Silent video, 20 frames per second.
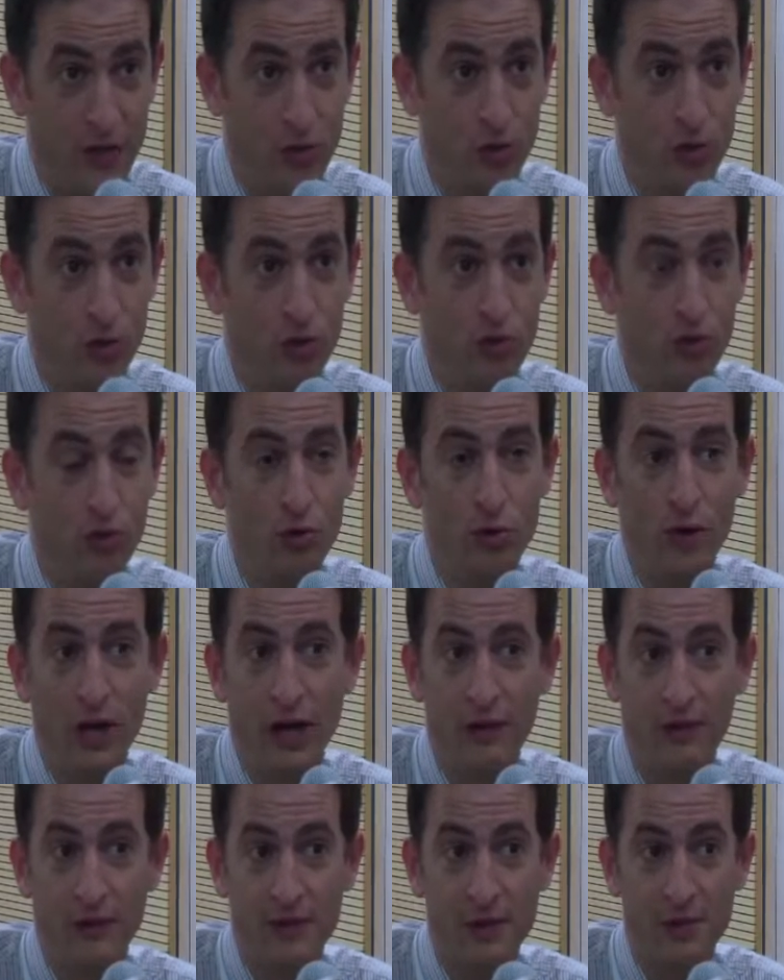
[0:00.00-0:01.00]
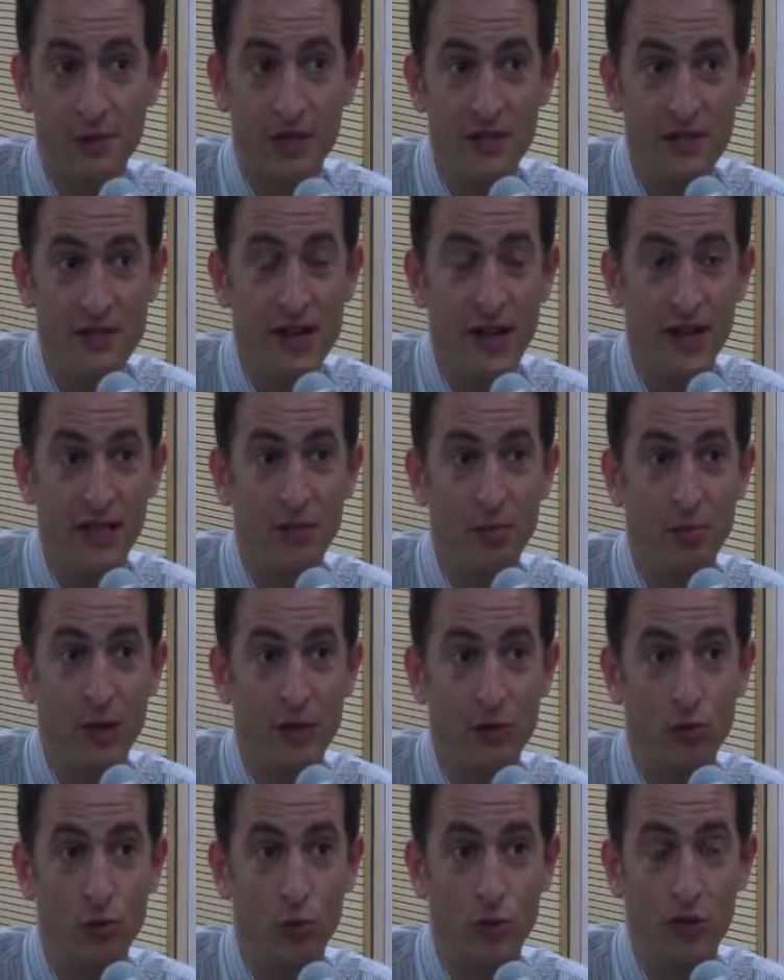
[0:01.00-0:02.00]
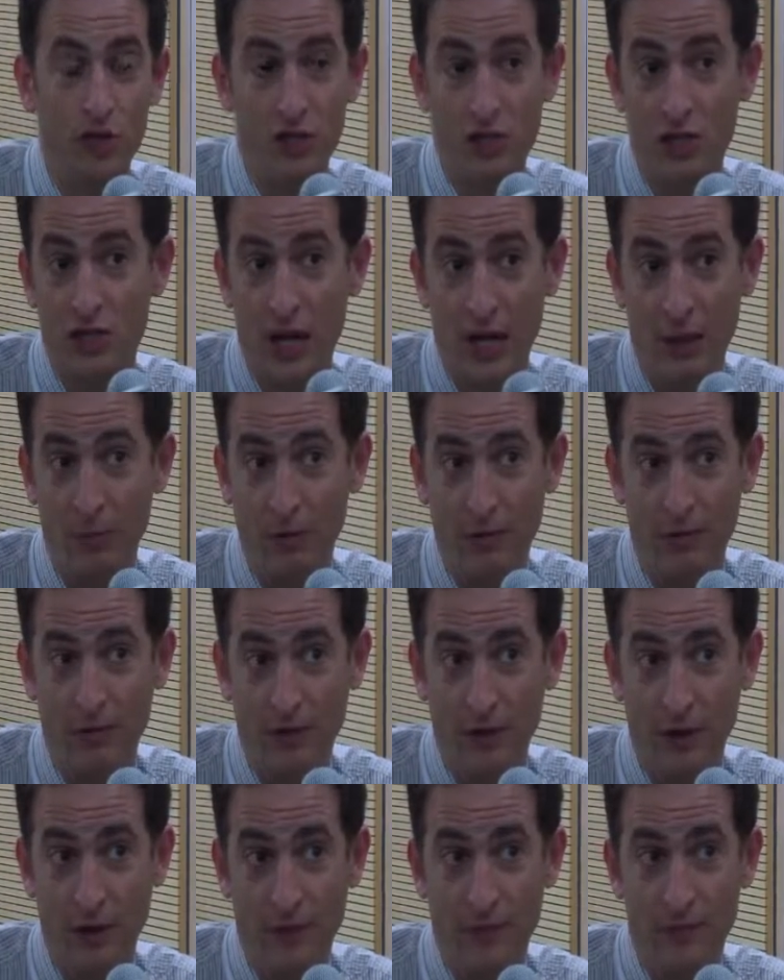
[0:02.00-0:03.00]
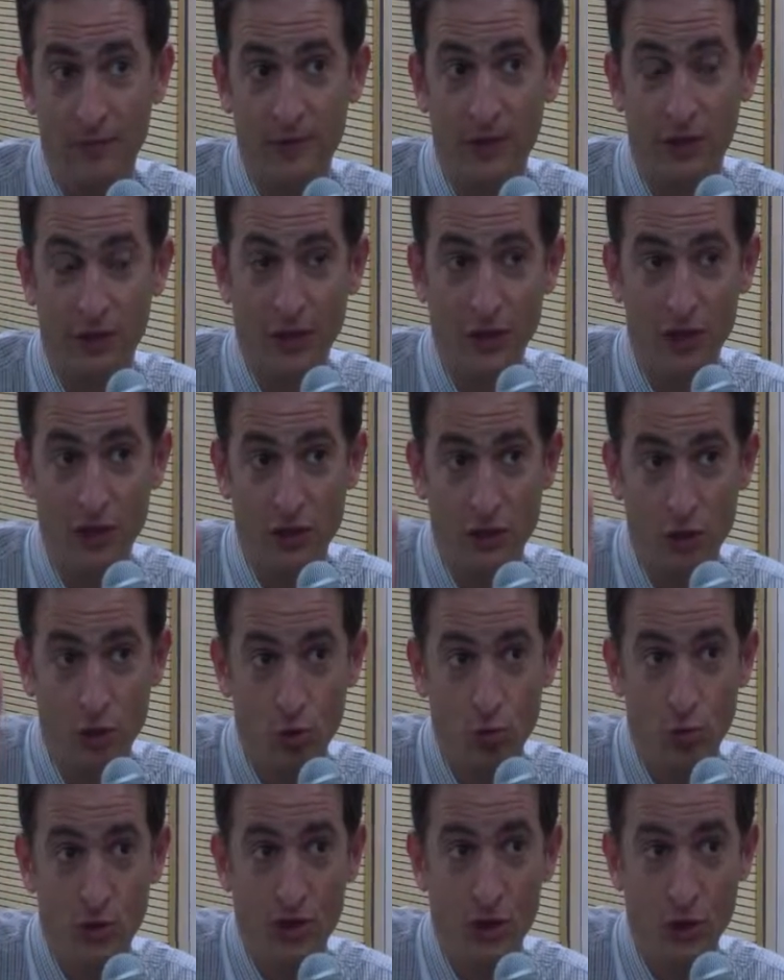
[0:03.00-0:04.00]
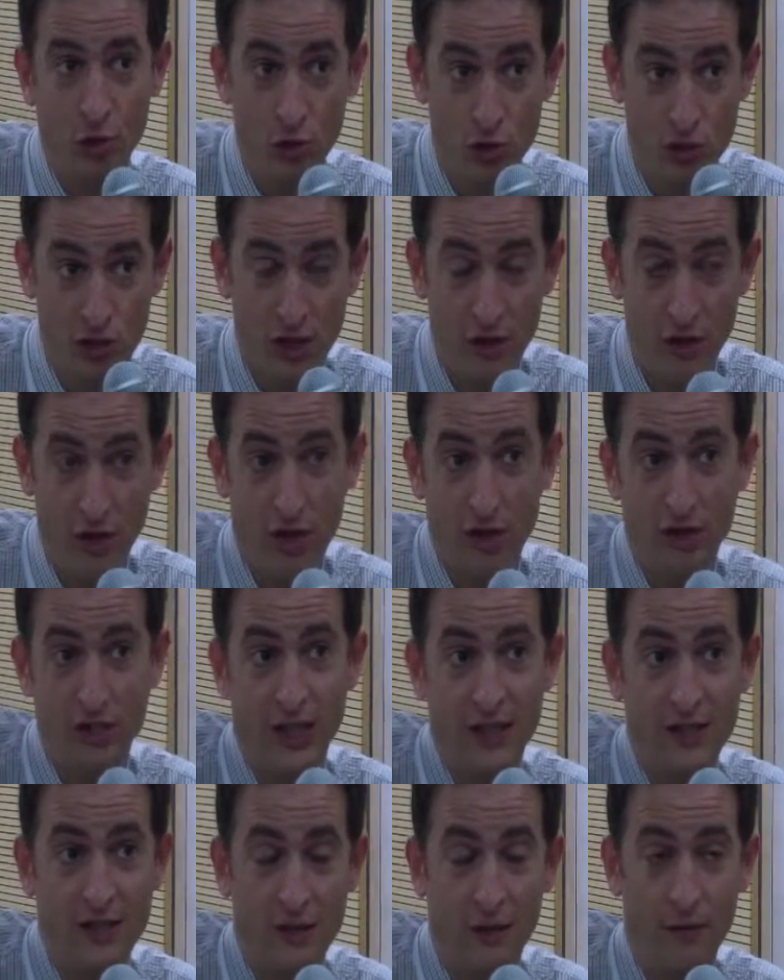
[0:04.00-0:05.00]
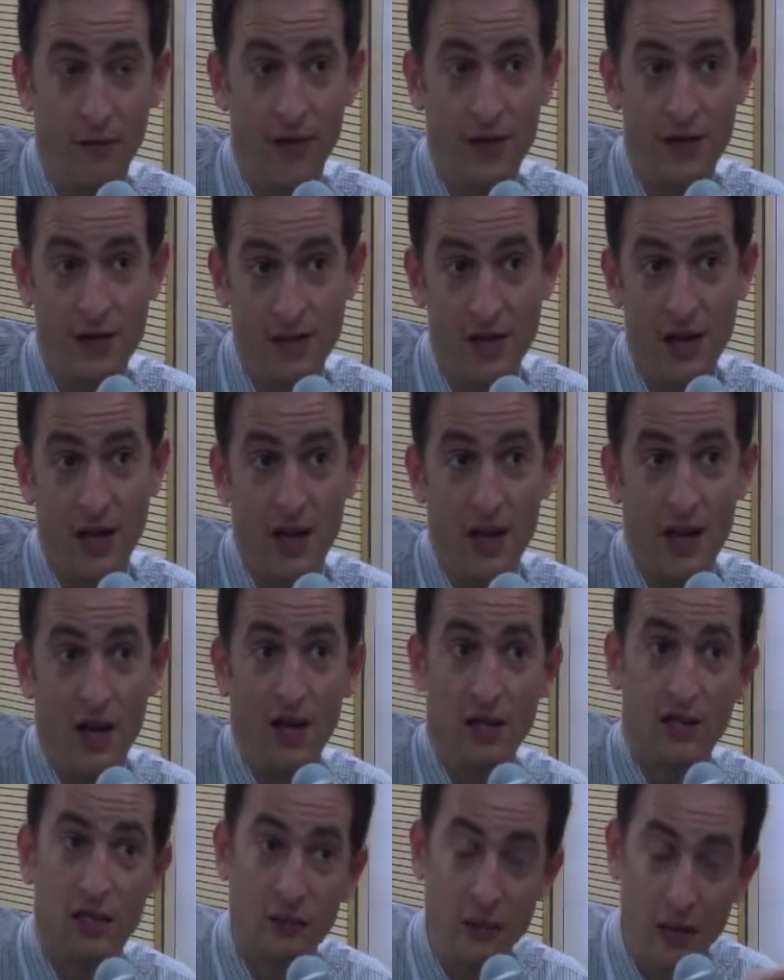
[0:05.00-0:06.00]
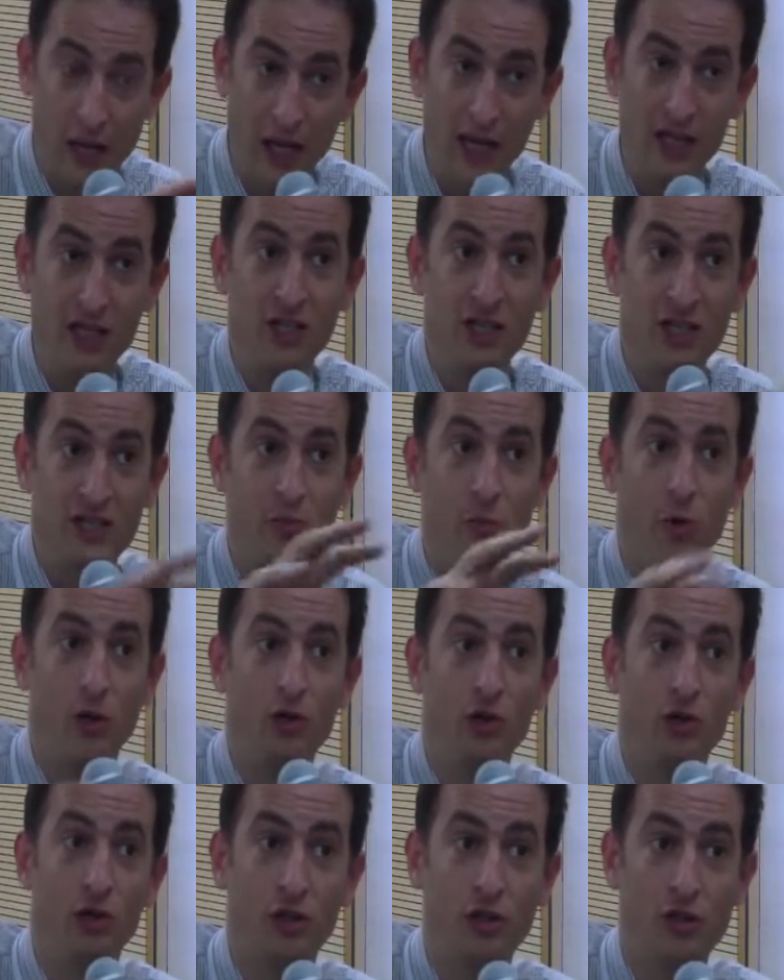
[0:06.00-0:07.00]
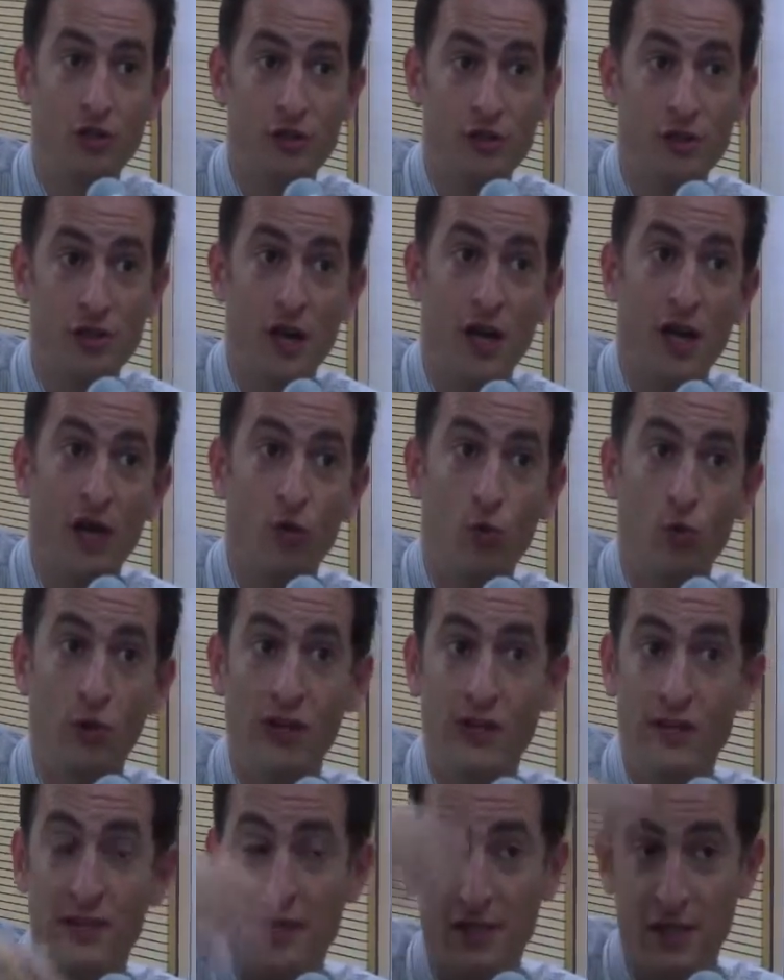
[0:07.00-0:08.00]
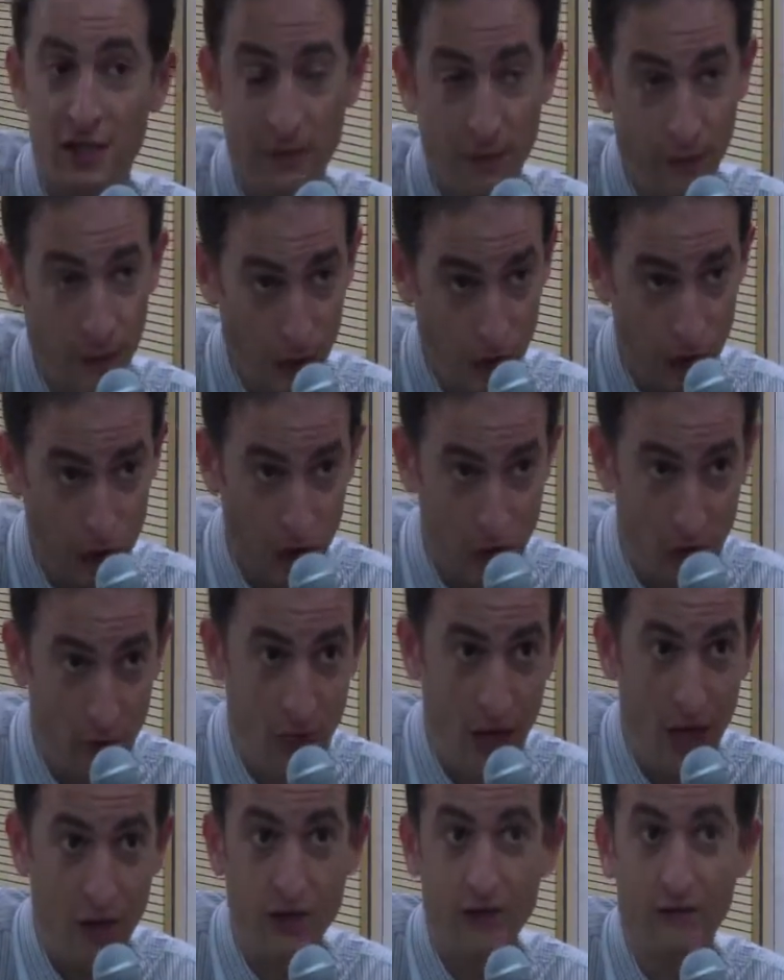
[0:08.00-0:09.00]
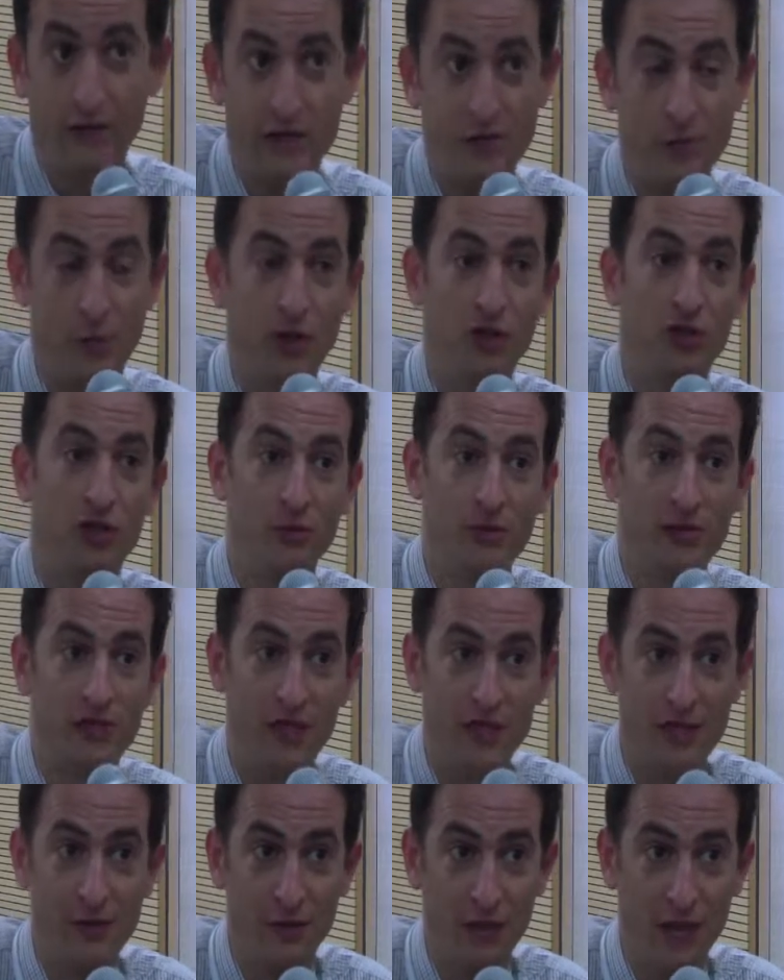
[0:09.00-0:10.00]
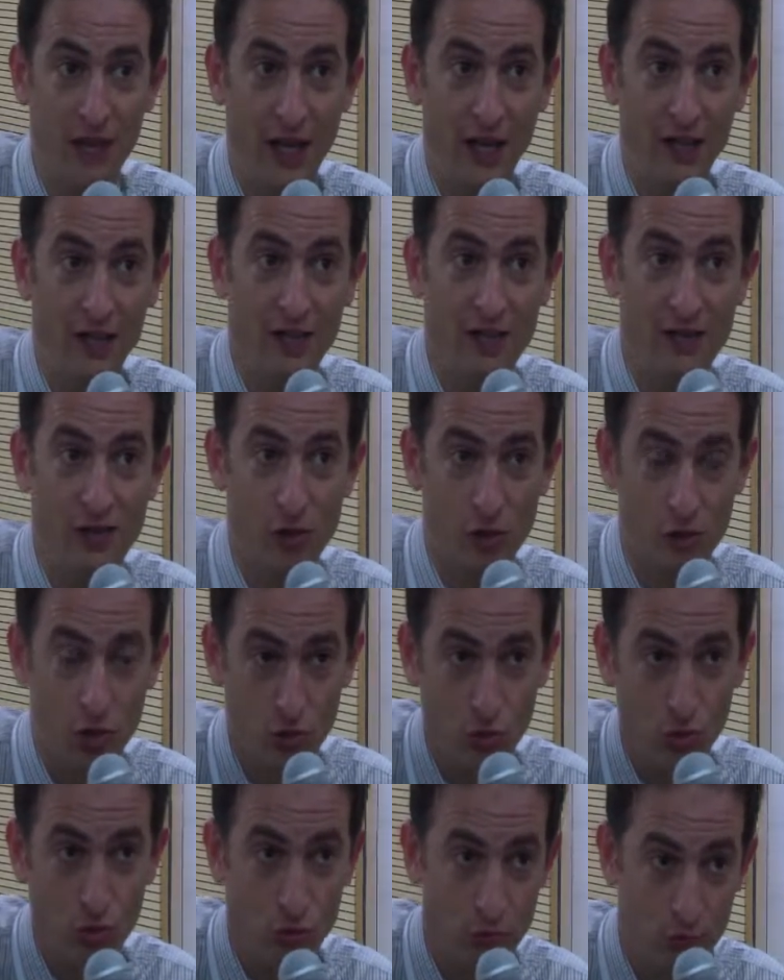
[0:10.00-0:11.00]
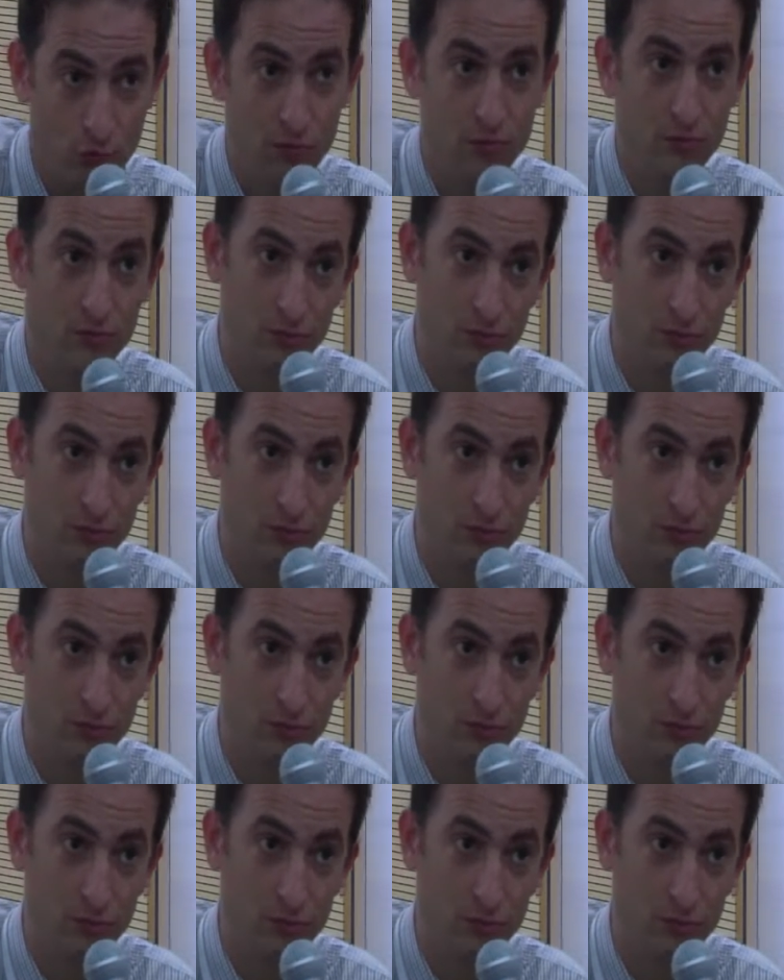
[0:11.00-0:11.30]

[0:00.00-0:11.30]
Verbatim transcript: Do you have some insight about which type of uh, direction could be used in the context of these correlated exposures with differential amount of exposure misclassifications, so two